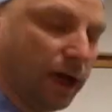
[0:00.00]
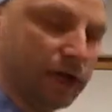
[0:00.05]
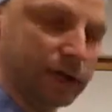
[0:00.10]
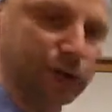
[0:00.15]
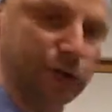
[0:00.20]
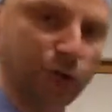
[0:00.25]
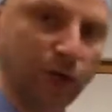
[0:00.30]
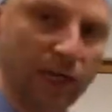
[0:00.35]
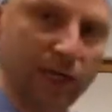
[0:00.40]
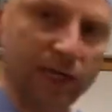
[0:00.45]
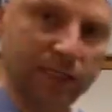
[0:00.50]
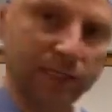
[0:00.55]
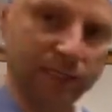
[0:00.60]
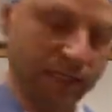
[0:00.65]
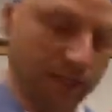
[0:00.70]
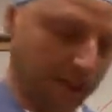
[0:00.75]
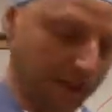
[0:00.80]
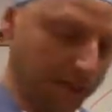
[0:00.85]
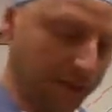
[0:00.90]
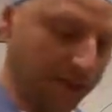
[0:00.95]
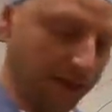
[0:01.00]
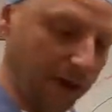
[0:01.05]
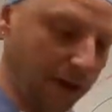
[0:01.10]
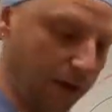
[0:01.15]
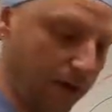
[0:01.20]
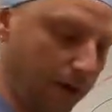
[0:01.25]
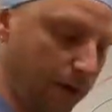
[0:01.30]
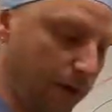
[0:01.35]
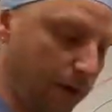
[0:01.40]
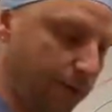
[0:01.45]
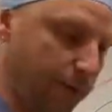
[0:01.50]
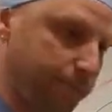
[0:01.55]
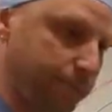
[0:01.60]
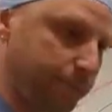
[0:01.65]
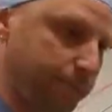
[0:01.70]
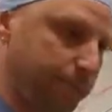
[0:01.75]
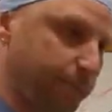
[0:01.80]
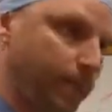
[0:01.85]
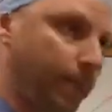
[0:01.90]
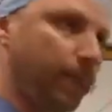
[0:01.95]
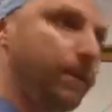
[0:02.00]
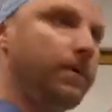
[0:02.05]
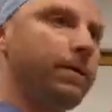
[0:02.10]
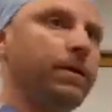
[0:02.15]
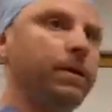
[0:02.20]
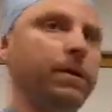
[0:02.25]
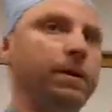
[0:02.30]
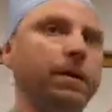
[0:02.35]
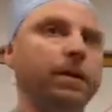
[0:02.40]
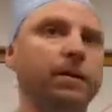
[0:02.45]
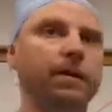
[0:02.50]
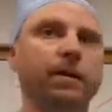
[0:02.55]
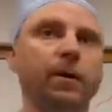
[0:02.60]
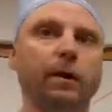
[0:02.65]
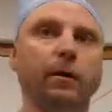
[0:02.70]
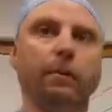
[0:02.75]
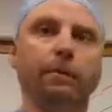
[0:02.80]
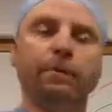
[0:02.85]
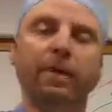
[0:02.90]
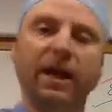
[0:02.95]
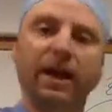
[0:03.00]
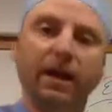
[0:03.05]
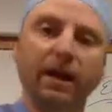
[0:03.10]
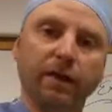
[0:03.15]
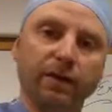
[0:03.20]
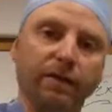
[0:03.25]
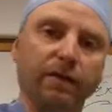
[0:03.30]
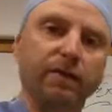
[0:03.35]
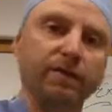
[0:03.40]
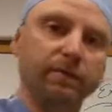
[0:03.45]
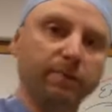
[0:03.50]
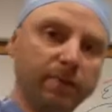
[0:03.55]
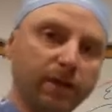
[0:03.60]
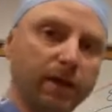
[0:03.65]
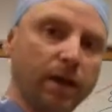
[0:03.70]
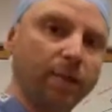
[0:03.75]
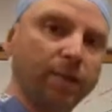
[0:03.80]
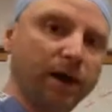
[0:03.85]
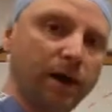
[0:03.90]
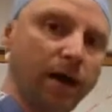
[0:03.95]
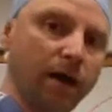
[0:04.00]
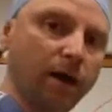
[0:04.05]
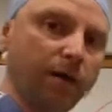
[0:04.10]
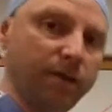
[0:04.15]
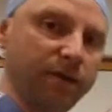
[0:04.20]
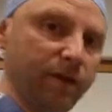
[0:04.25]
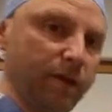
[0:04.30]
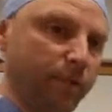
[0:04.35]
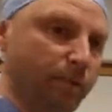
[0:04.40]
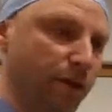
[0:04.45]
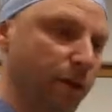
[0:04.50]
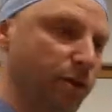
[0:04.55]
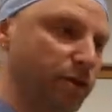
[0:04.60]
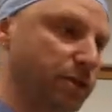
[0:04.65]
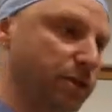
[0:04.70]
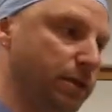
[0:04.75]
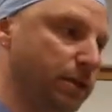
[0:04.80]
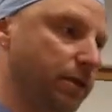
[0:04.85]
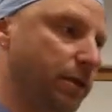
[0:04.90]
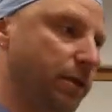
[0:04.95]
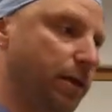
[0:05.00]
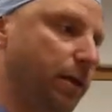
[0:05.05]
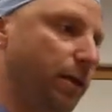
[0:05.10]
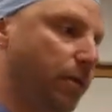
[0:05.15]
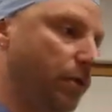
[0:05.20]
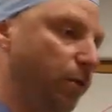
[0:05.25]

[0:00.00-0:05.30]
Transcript: address their path to becoming a healthier person